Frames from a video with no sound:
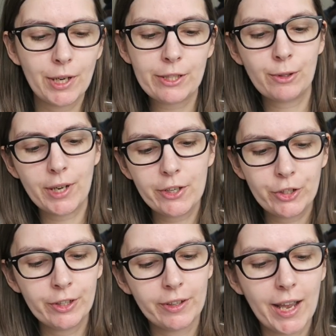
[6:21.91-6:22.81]

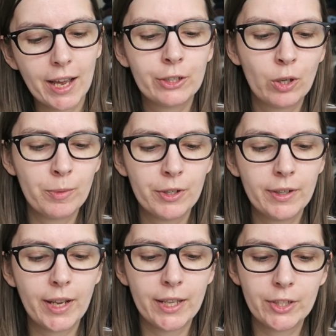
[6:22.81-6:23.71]
Restoration,
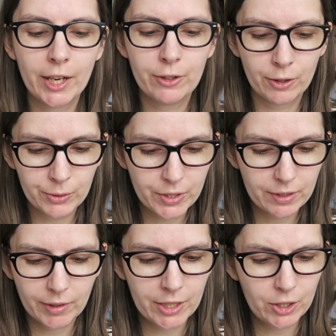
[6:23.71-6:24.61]
Uncommon Antidotes.